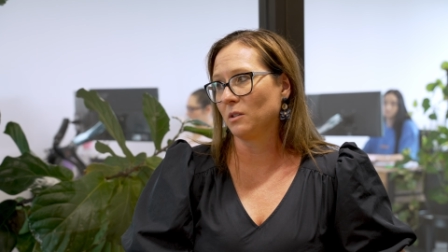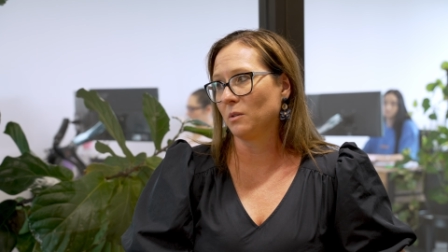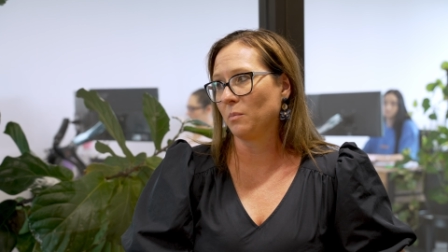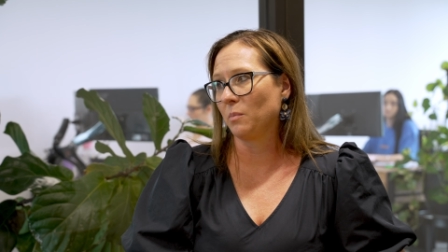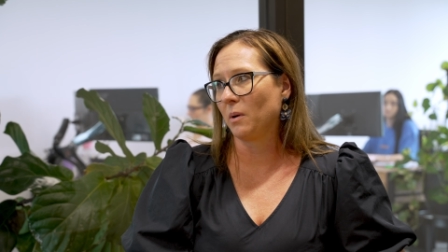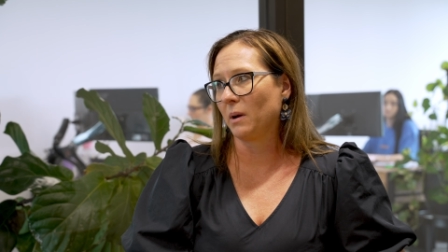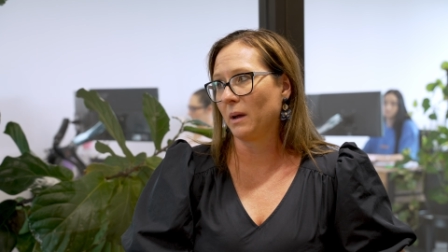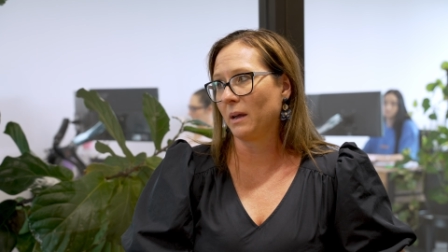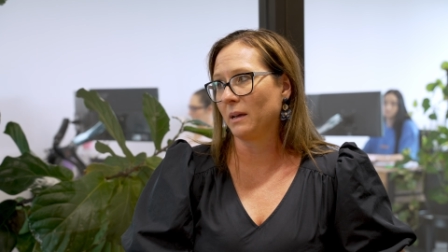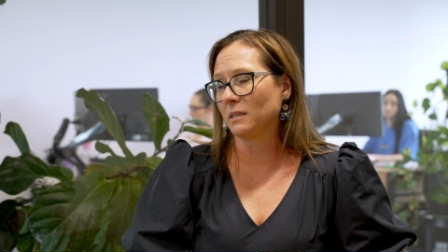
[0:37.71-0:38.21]
the
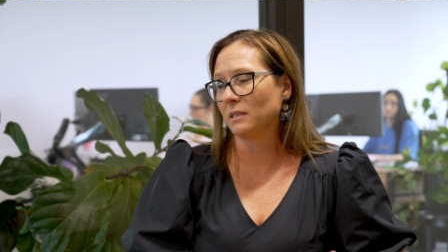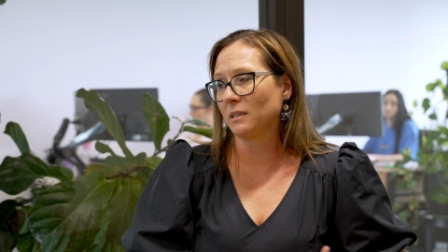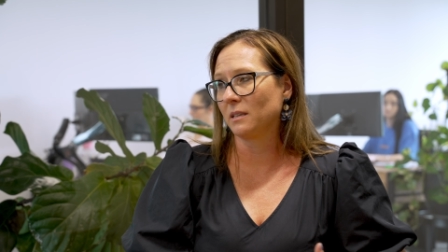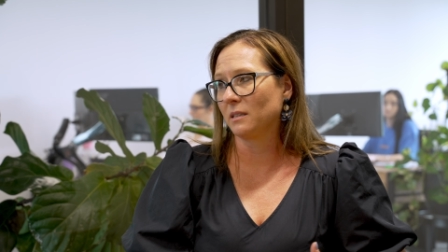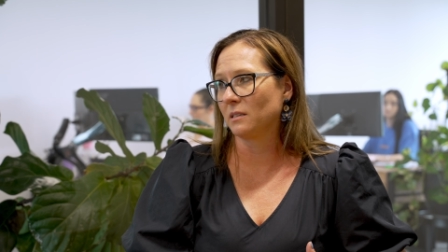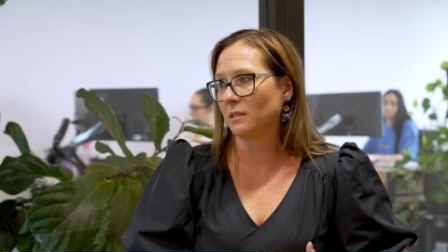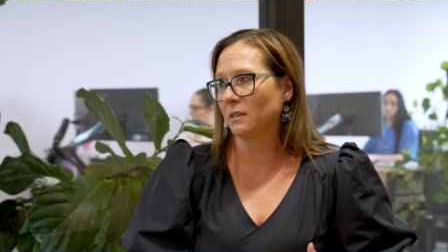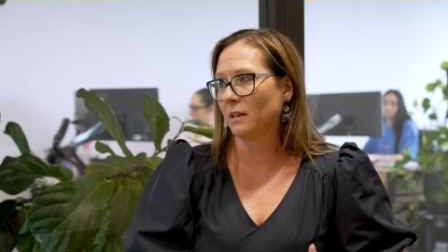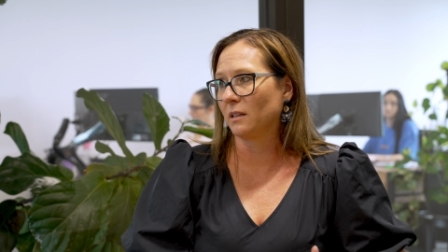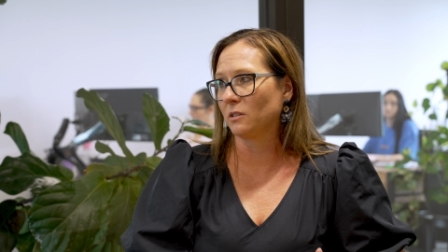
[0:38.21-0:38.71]
buyers and
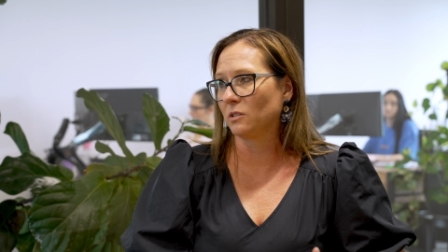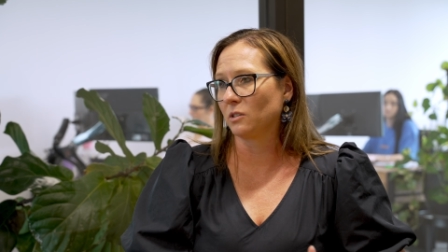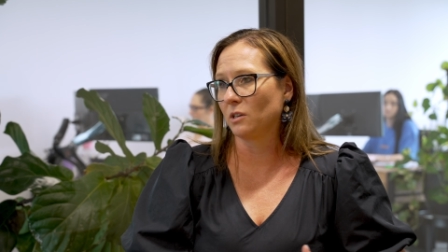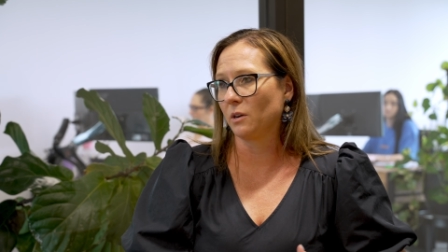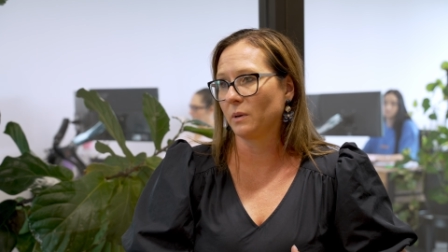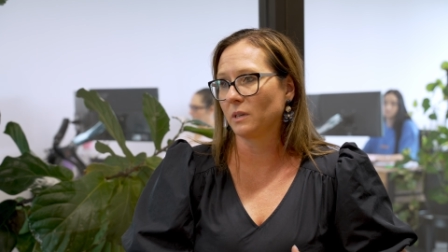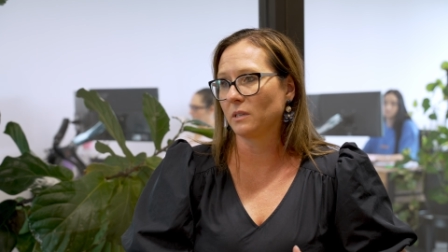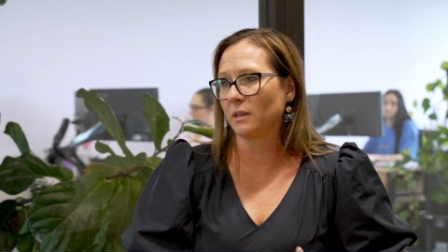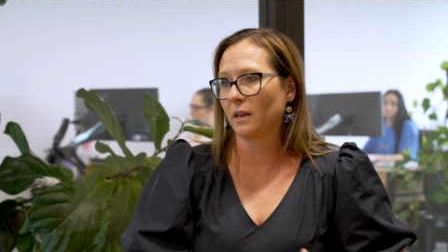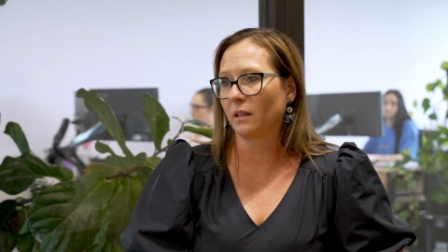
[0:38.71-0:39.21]
the sellers
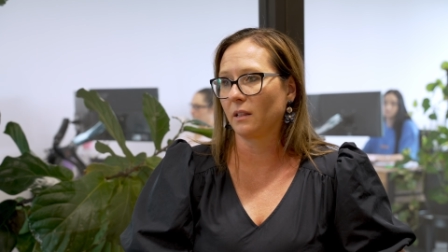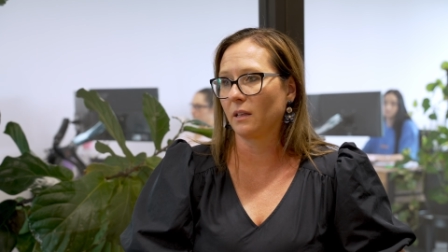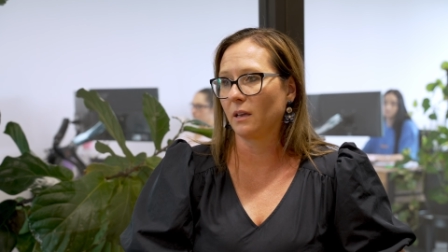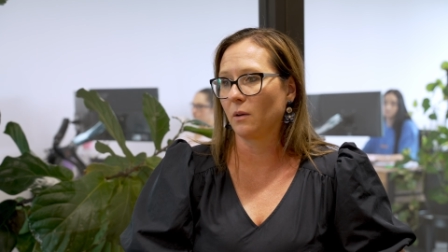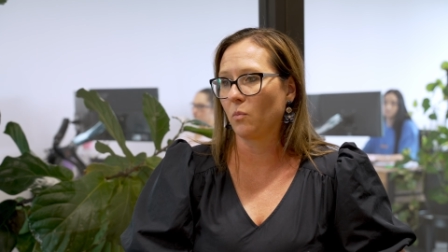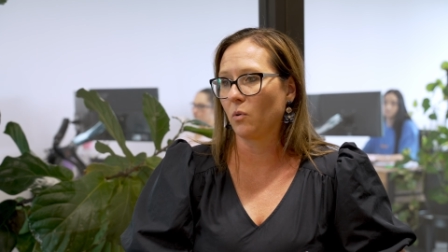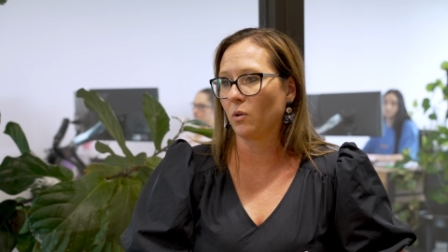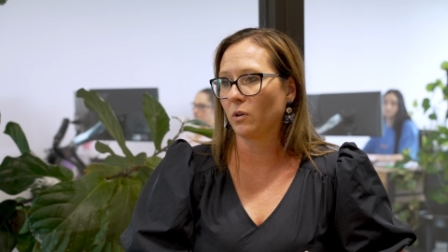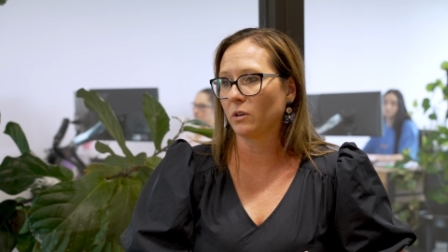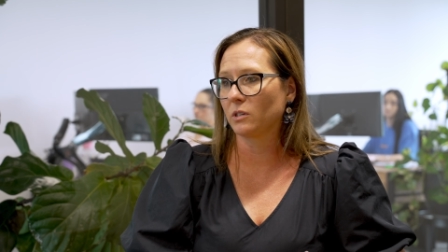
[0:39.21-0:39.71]
know exactly
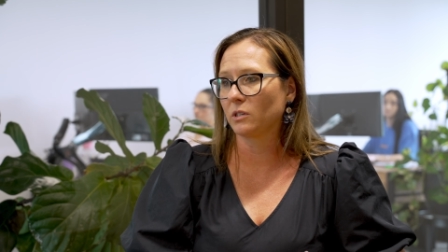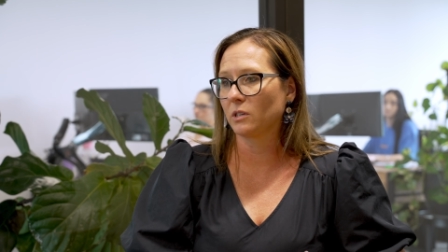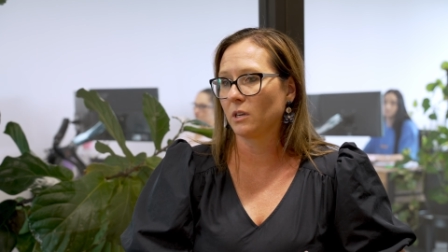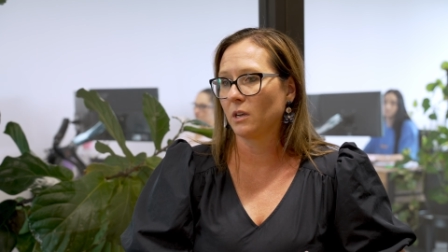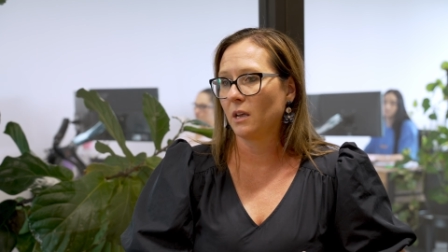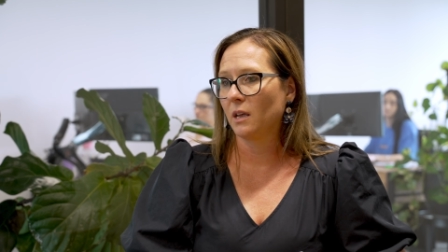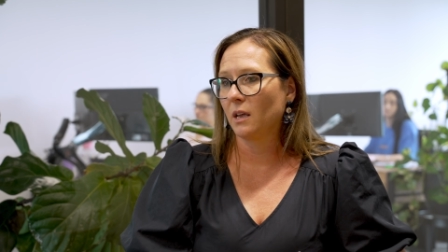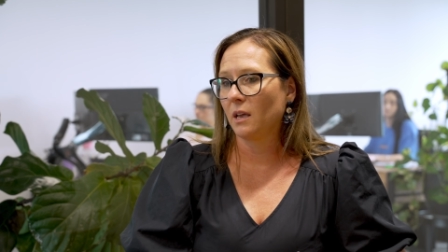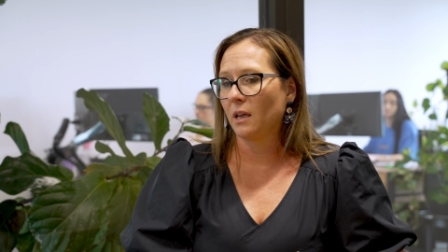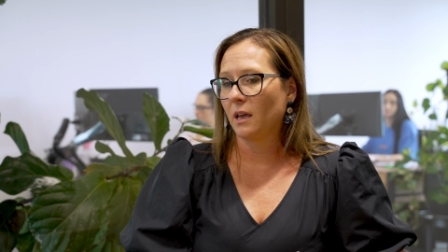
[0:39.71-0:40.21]

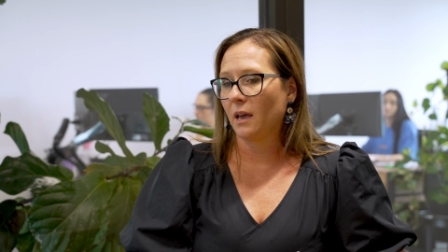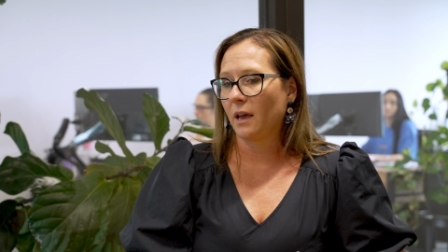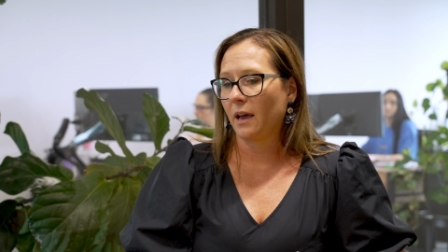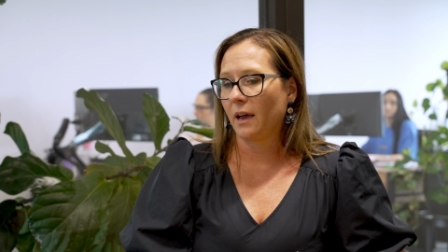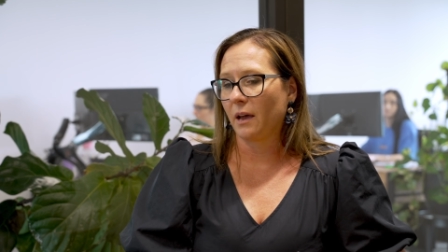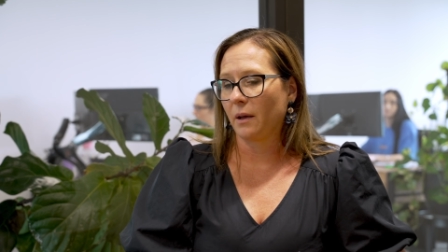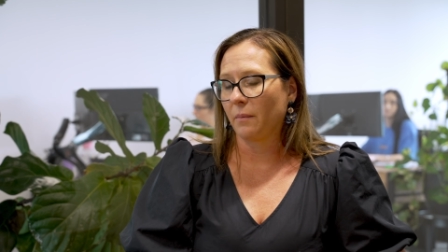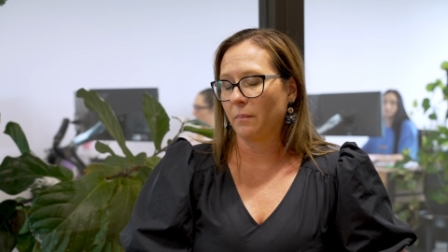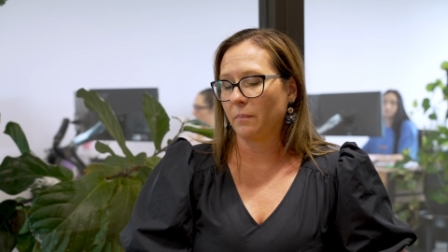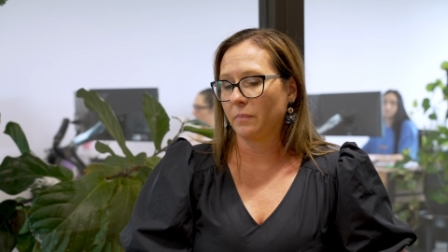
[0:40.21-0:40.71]

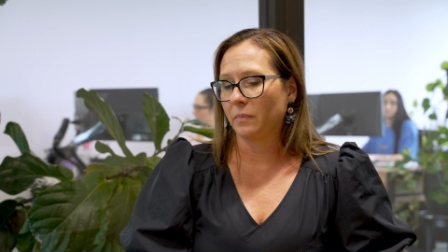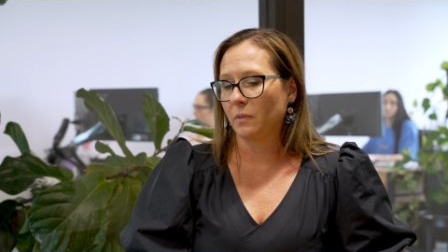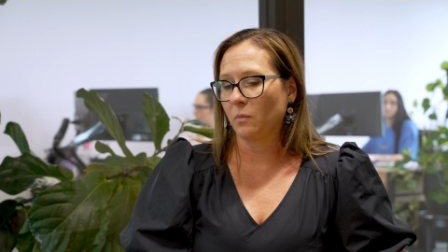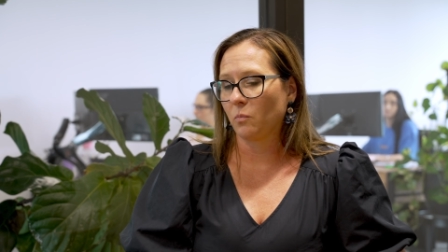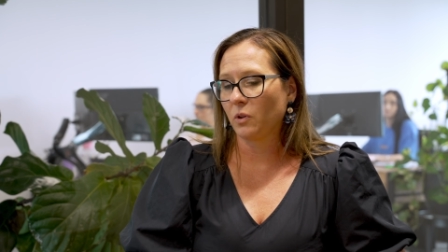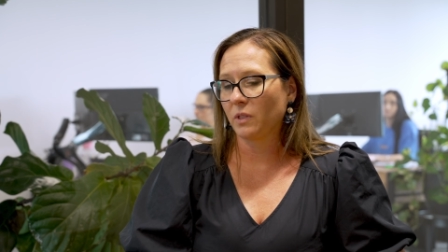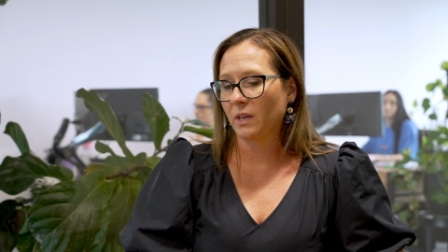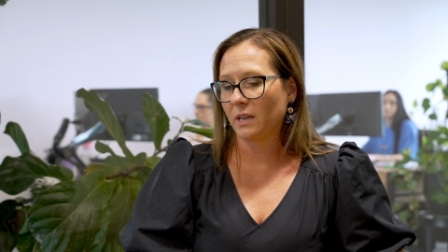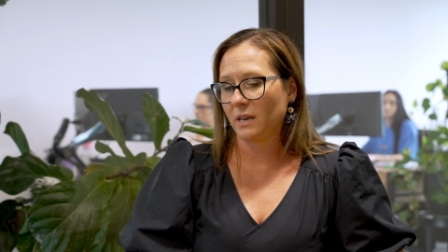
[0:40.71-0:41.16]
what